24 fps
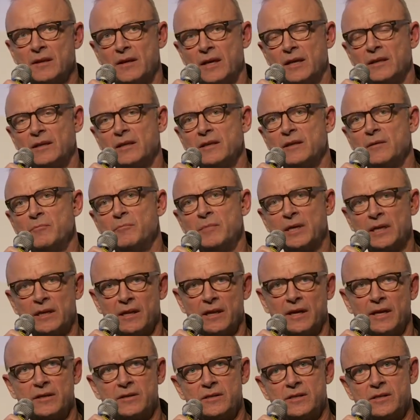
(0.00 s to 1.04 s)
And in the Middle
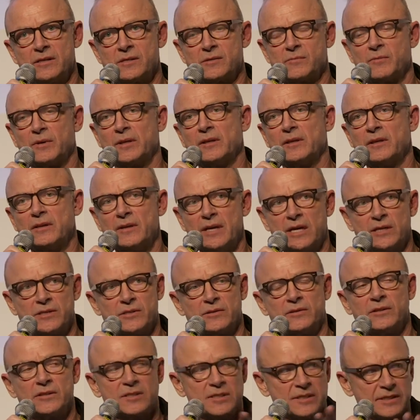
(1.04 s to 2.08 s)
Ages, when the
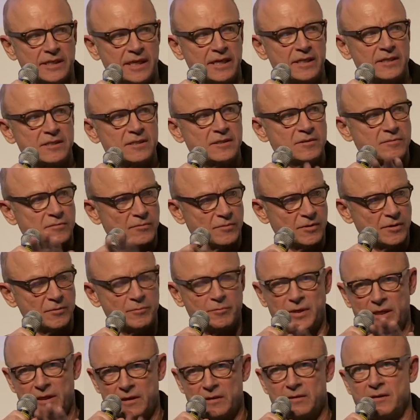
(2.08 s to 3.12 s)
national states were
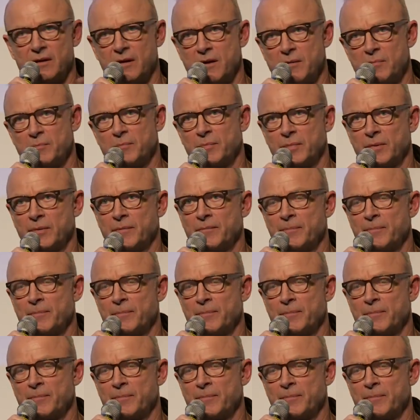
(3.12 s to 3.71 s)
built up,